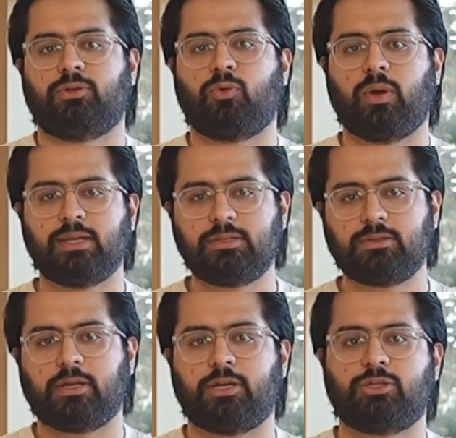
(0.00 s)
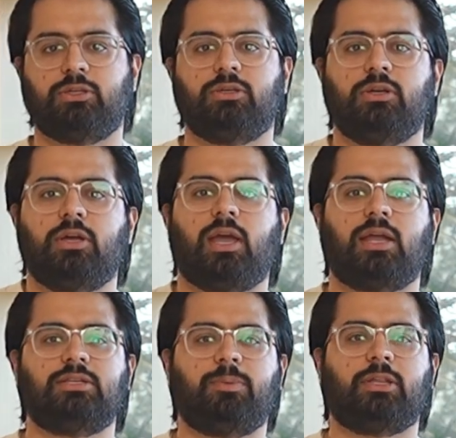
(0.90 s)
quick installation
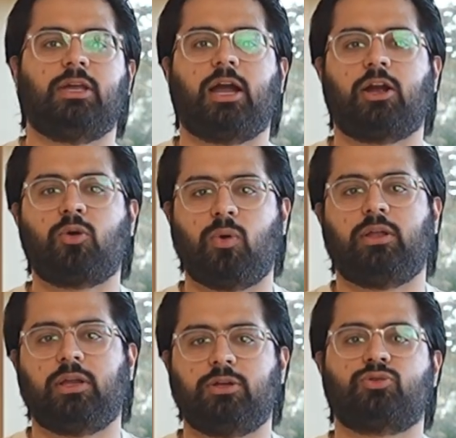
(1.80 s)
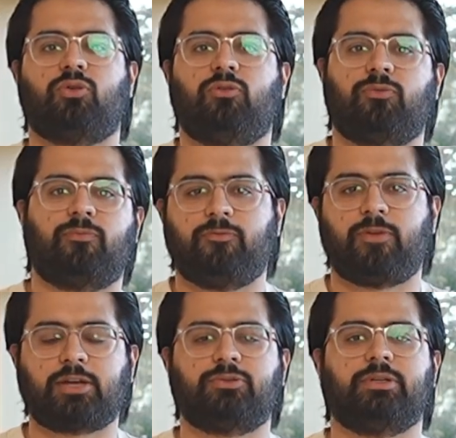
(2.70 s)
and typically higher quality control from
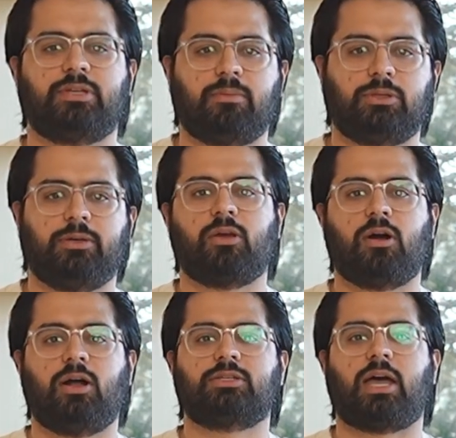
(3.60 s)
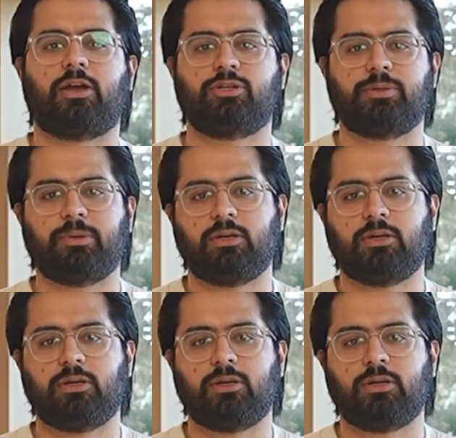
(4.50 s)
factory assembly. Cons: higher shipping